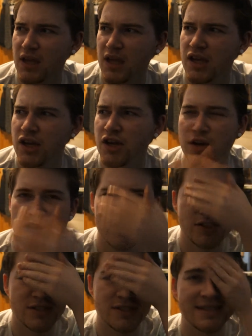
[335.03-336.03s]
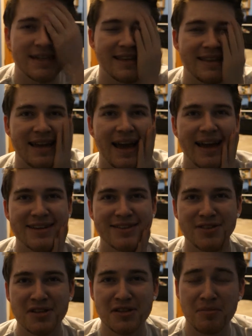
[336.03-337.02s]
you know, you just need that
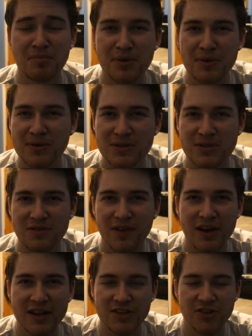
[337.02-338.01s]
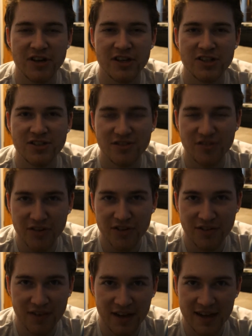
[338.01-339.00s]
extra little boost of hydration through
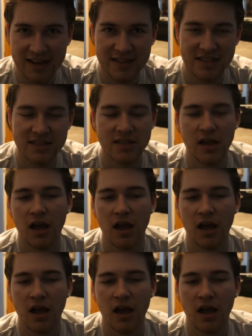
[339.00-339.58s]
the face,